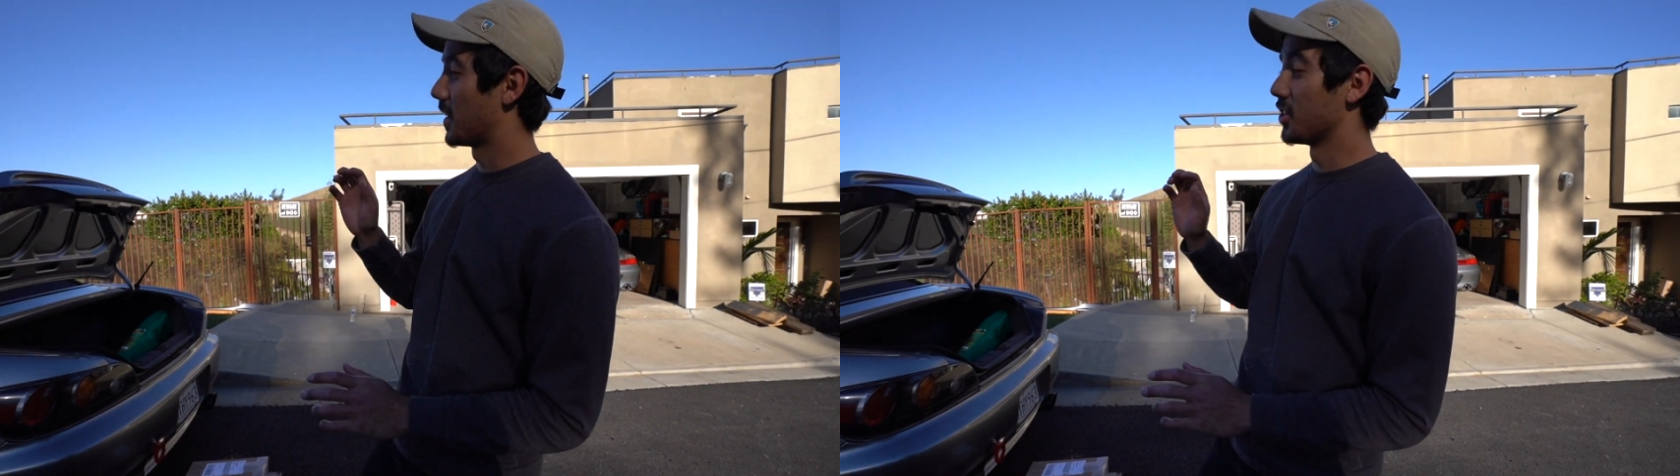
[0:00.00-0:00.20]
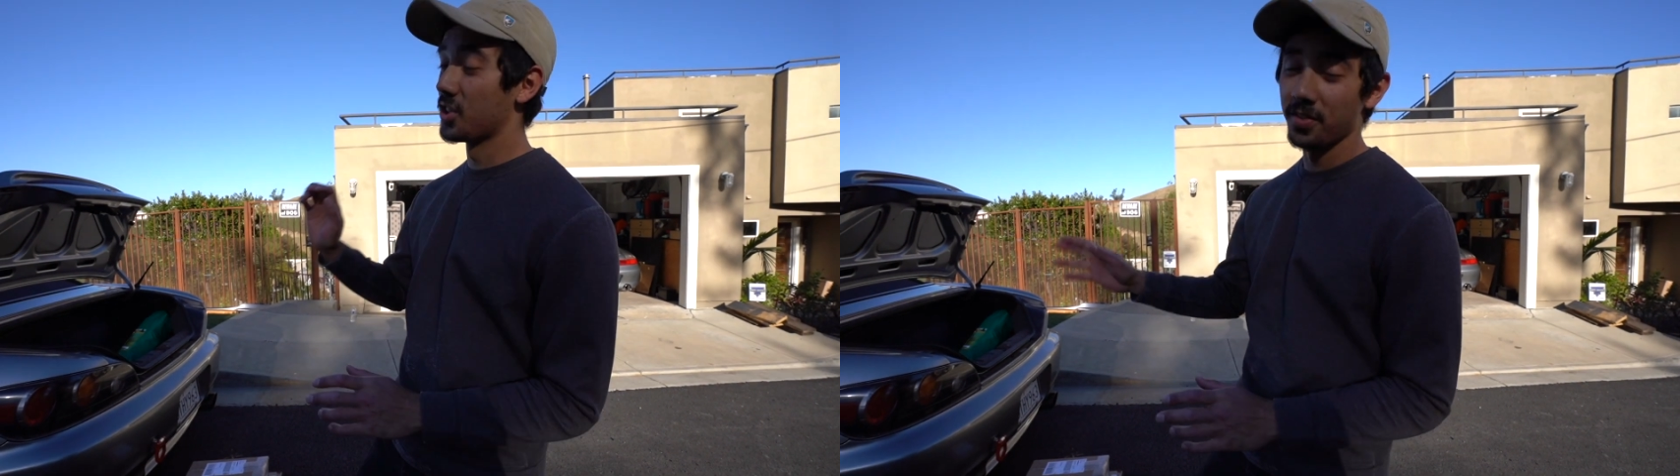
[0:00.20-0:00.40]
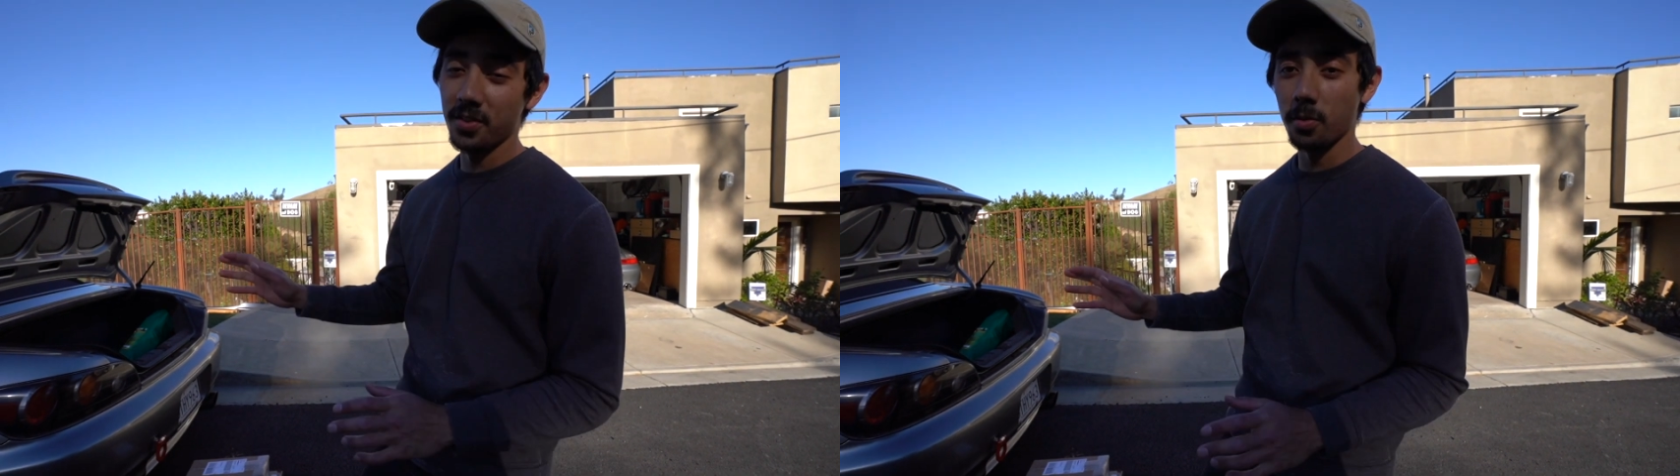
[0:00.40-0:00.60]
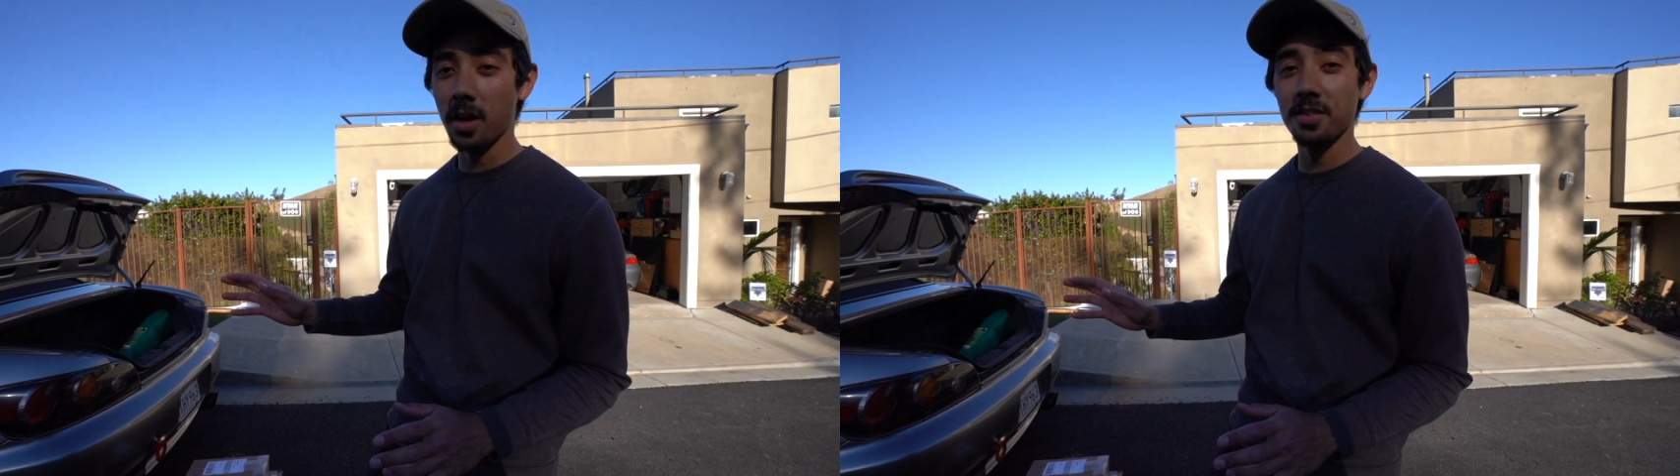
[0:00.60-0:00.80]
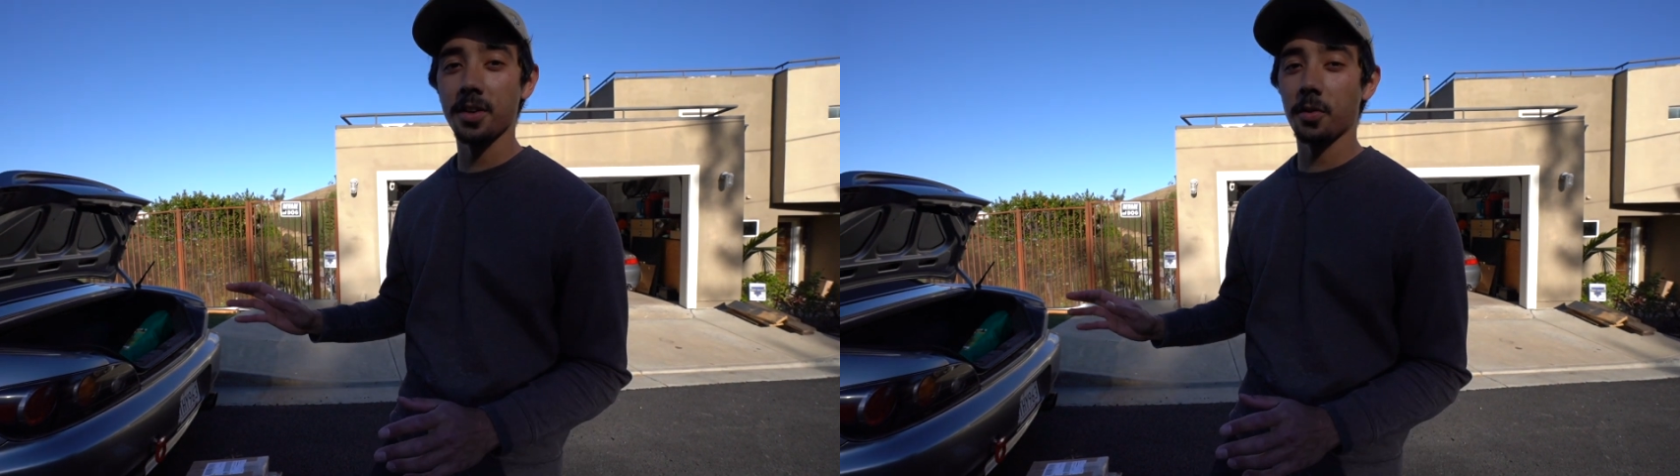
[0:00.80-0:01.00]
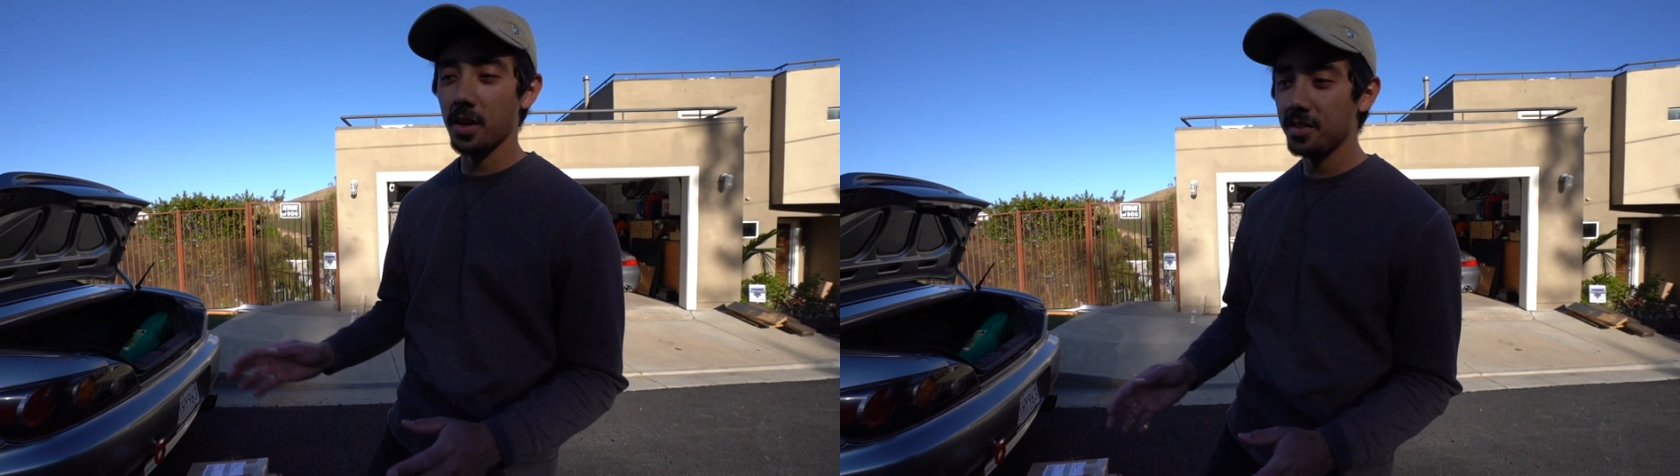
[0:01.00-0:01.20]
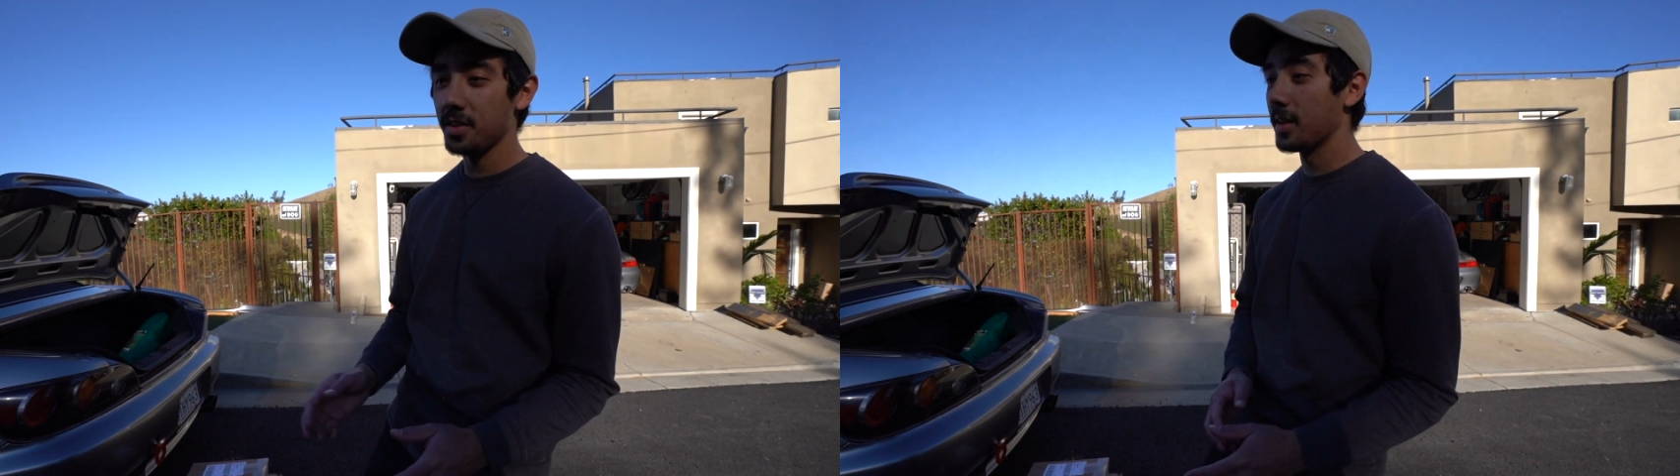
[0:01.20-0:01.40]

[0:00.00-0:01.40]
shifter rattles like crazy.